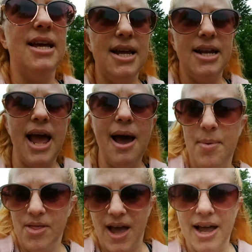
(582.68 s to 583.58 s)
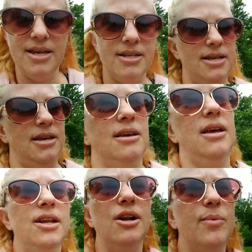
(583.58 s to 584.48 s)
it's like, it can happen that
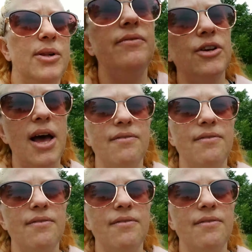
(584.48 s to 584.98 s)
easy. And you don't want to